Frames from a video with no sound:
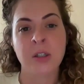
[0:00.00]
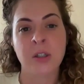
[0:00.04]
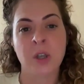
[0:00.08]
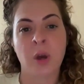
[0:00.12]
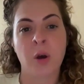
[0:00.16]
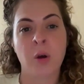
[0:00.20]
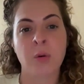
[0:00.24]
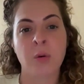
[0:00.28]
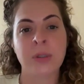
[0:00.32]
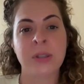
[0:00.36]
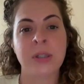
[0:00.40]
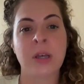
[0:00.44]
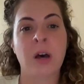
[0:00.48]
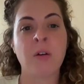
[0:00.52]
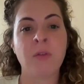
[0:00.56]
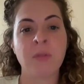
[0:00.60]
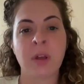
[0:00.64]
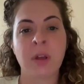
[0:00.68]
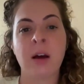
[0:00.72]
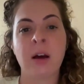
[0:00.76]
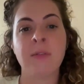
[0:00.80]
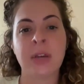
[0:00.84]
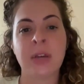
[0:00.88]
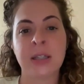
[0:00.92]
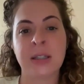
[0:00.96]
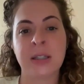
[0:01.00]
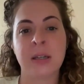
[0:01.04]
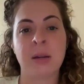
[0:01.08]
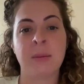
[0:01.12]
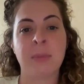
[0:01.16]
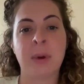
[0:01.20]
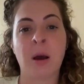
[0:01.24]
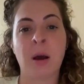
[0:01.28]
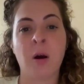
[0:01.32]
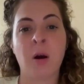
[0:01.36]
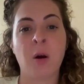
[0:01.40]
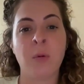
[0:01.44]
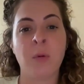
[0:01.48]
So self-love isn't
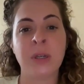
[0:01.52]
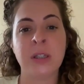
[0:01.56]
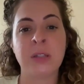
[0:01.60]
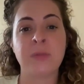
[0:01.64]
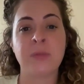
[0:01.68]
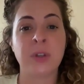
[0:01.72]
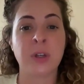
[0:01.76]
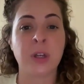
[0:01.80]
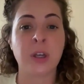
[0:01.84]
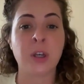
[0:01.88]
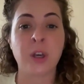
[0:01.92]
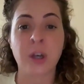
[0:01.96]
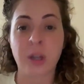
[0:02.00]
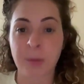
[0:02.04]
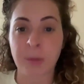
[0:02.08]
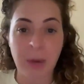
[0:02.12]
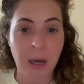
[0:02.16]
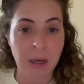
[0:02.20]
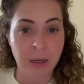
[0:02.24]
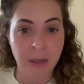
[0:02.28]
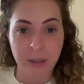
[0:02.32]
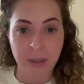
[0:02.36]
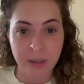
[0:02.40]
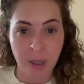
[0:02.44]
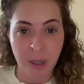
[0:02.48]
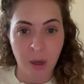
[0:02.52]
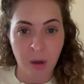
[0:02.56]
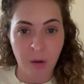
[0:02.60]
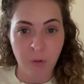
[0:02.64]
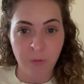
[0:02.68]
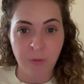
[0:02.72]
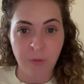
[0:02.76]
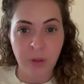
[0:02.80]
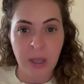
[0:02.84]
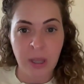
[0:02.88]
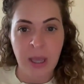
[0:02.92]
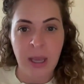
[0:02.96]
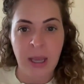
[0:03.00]
about always feeling good about
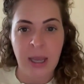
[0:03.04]
yourself.